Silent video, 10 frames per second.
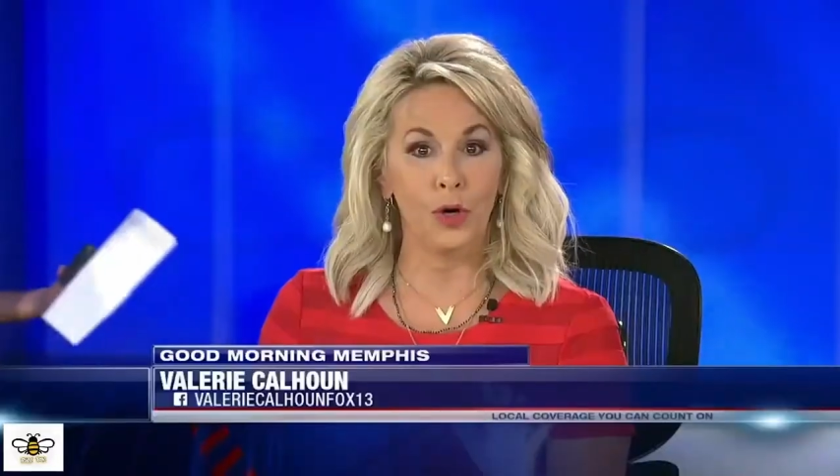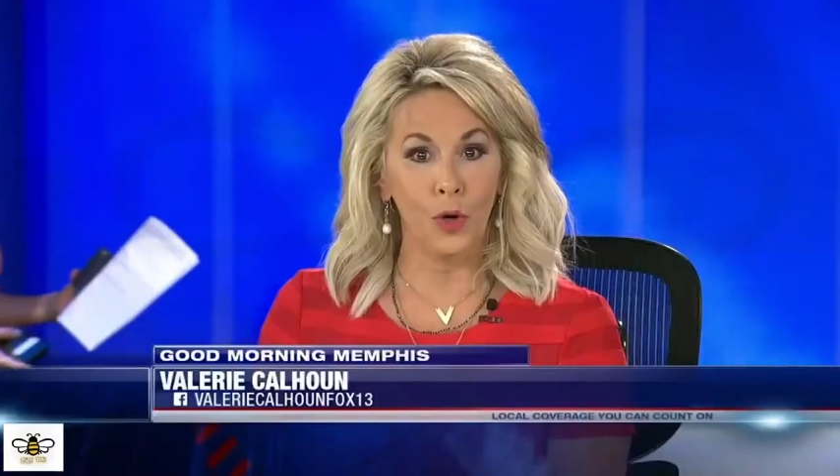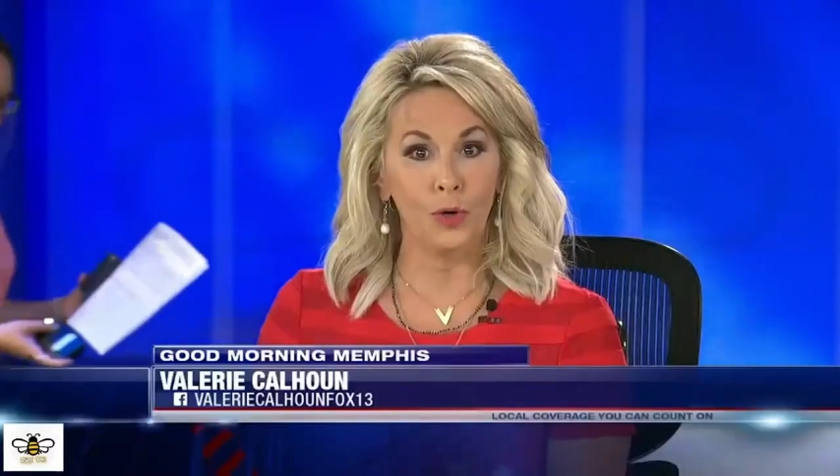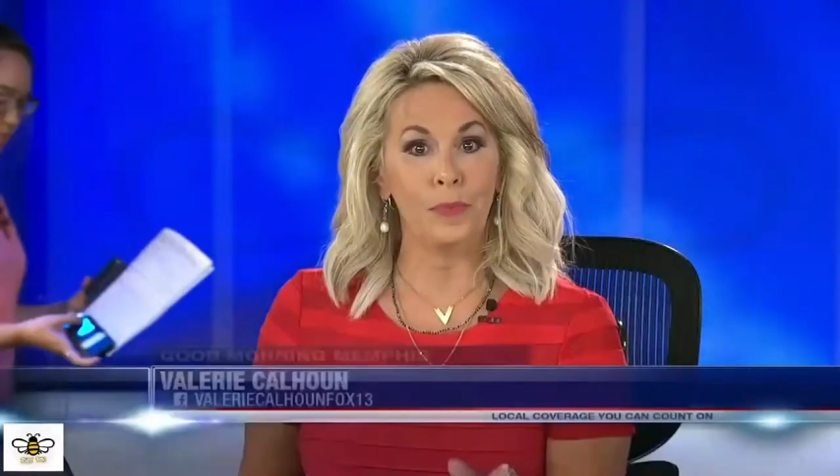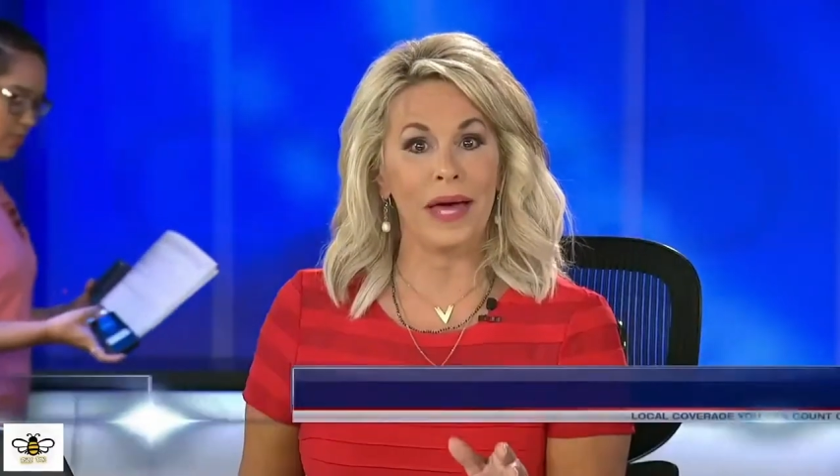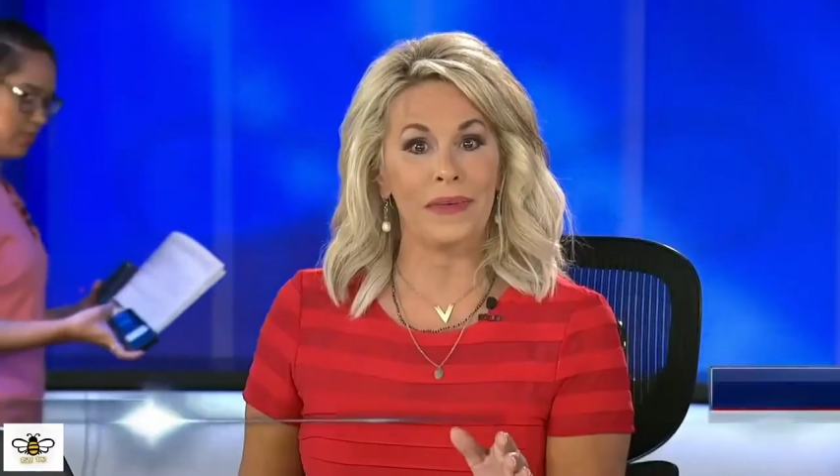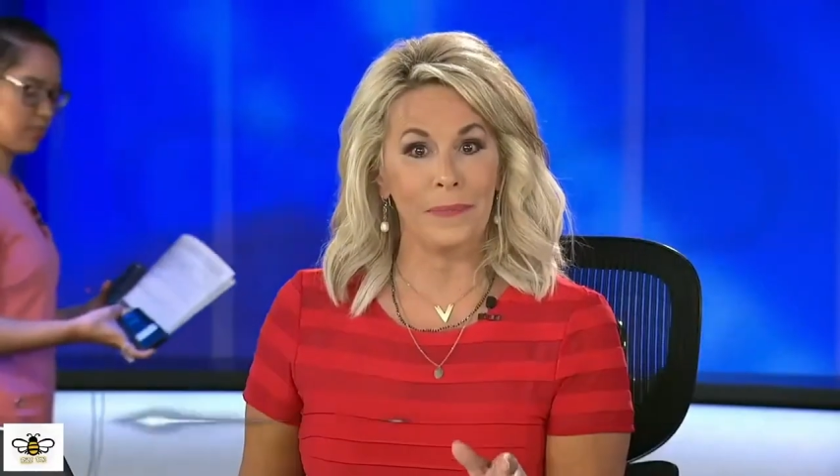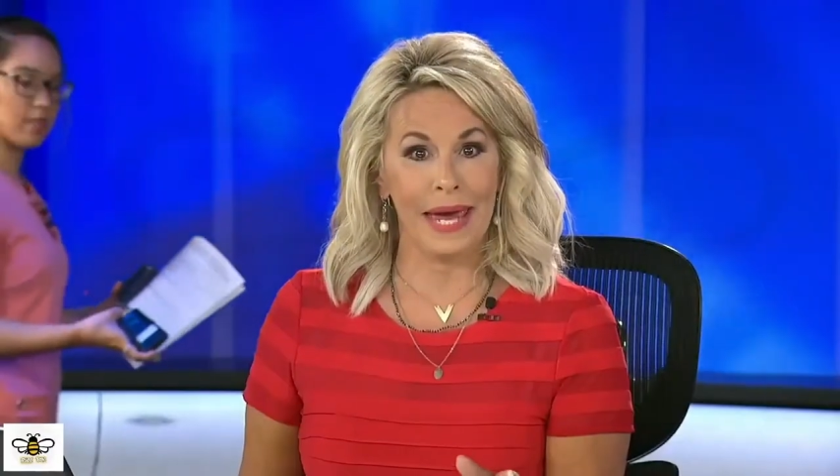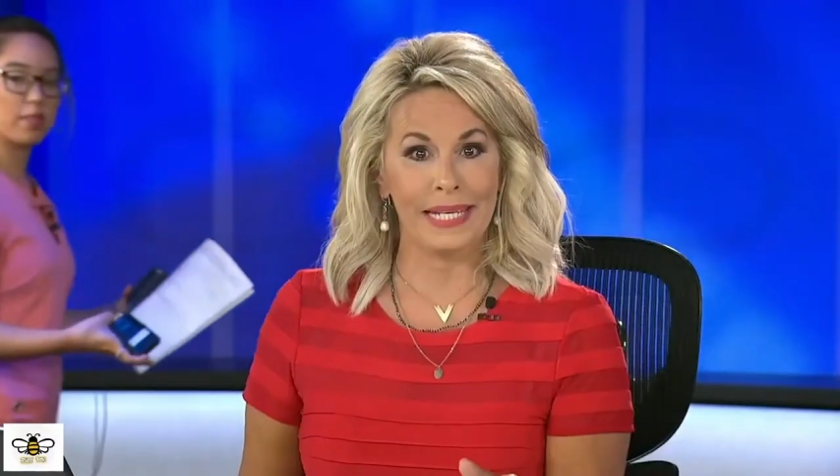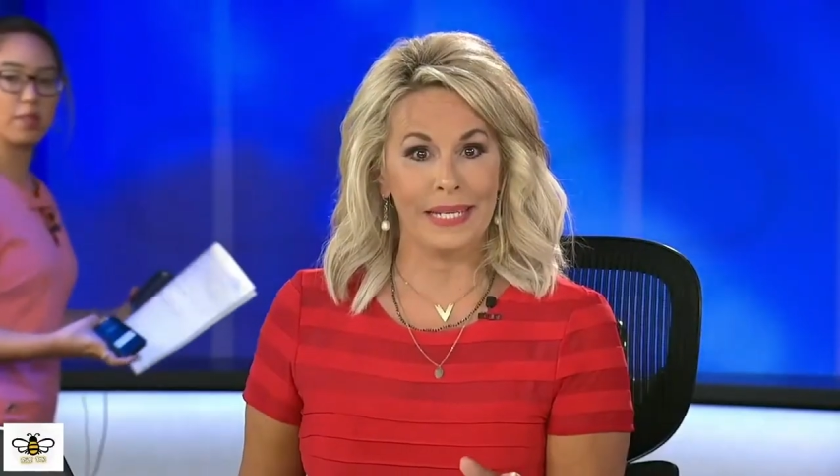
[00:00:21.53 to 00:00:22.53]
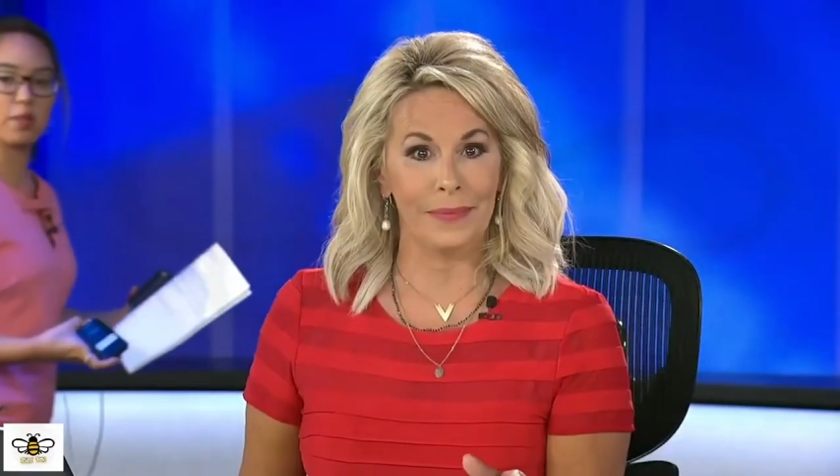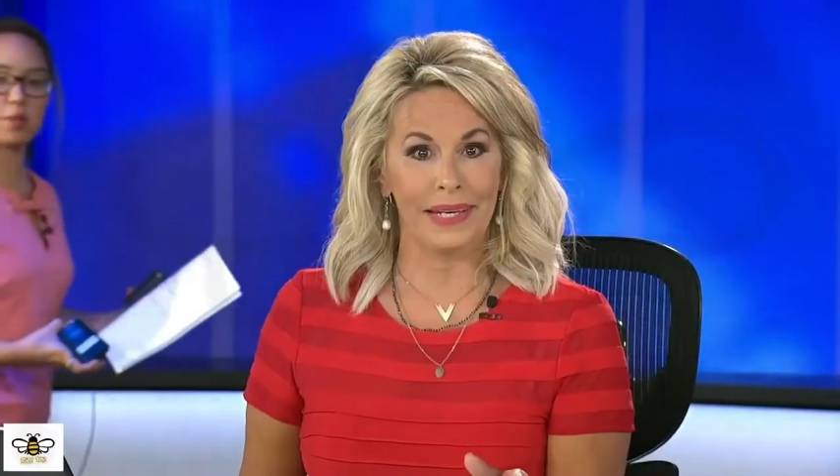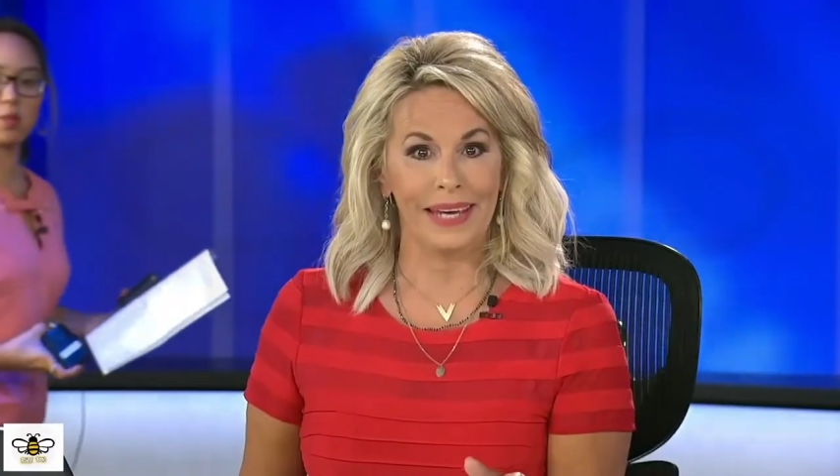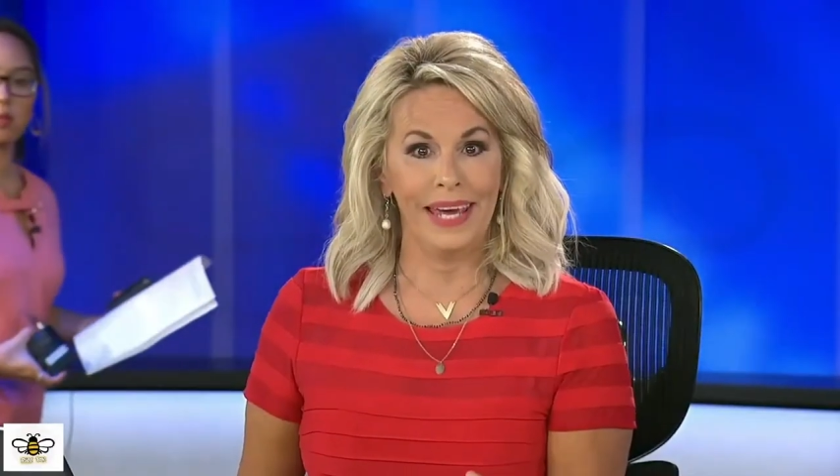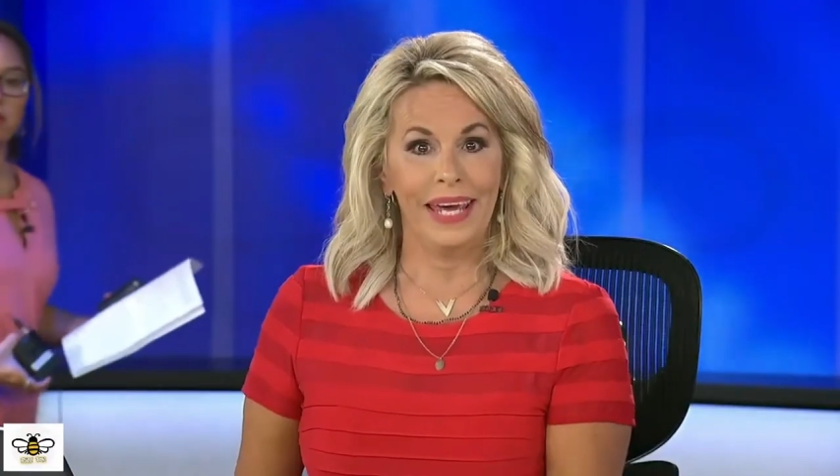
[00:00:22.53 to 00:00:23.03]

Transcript: Be hurt by the pandemic